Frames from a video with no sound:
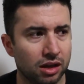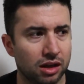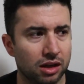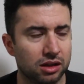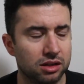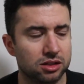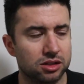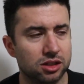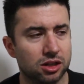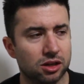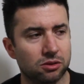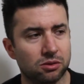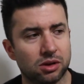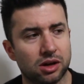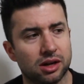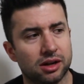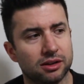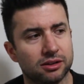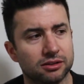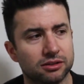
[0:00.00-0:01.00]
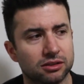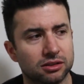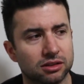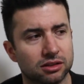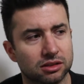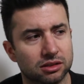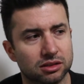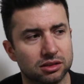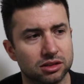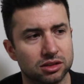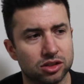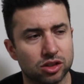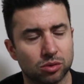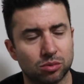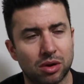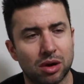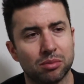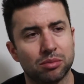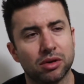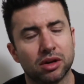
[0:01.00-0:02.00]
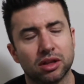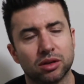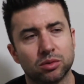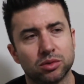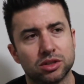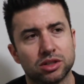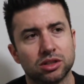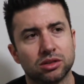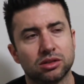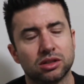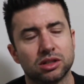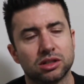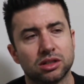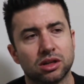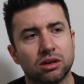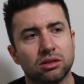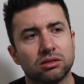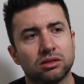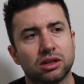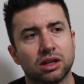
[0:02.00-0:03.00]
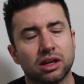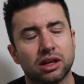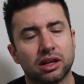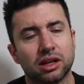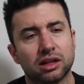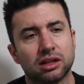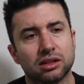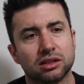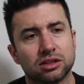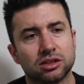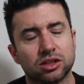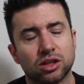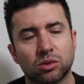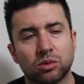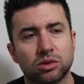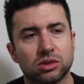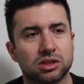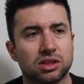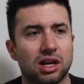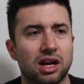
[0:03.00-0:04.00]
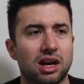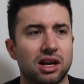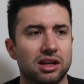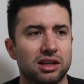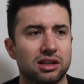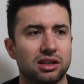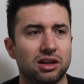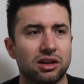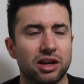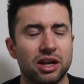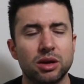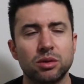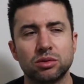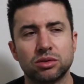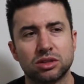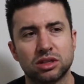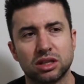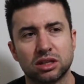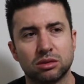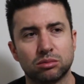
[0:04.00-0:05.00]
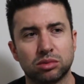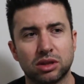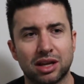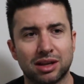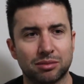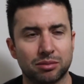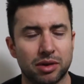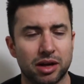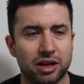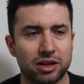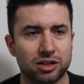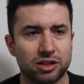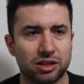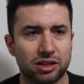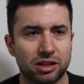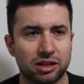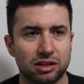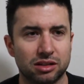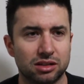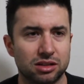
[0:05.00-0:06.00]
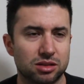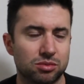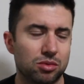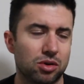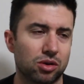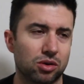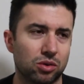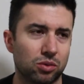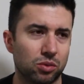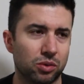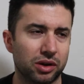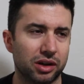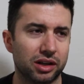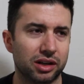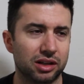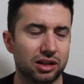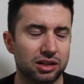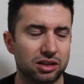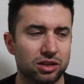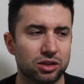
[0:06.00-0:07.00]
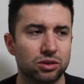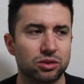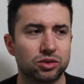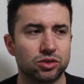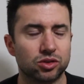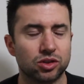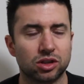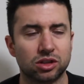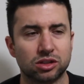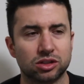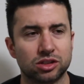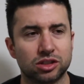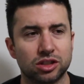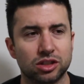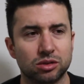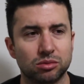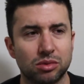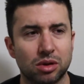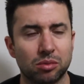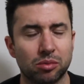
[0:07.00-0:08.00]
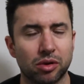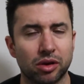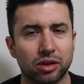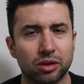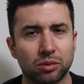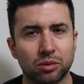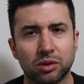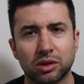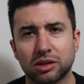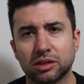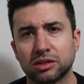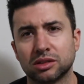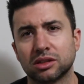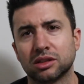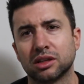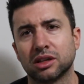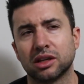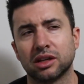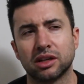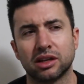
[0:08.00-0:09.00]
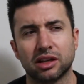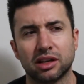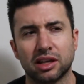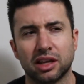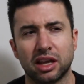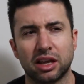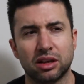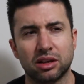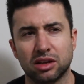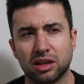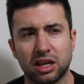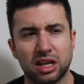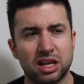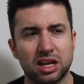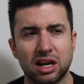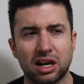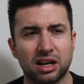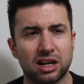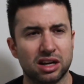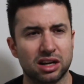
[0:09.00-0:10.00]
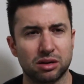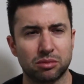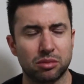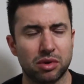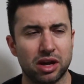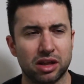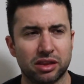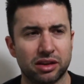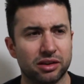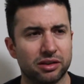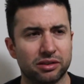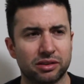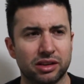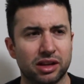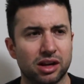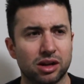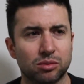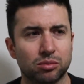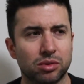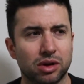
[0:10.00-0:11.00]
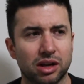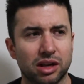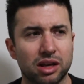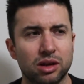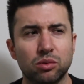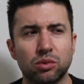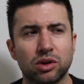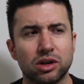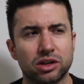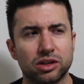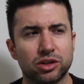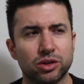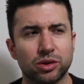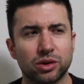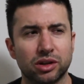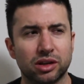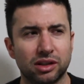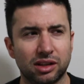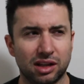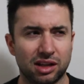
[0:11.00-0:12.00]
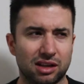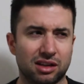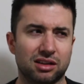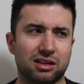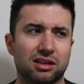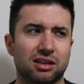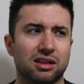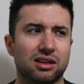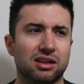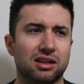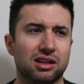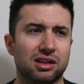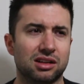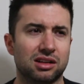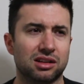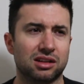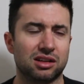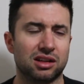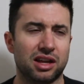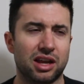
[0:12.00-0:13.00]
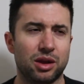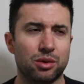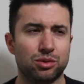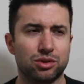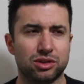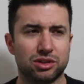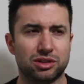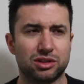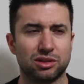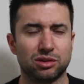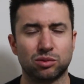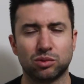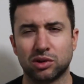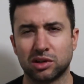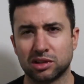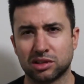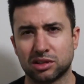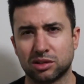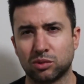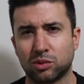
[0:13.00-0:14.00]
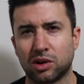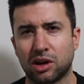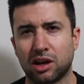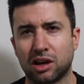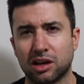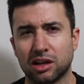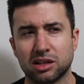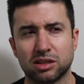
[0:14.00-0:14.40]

And so uh, so my brother was doing his own thing, and so was I. You know, he was into black magic and smoking weed and doing drugs too. My brother was. He, he got into meth here and there, but he wouldn't do it like... he would just do it once in a while.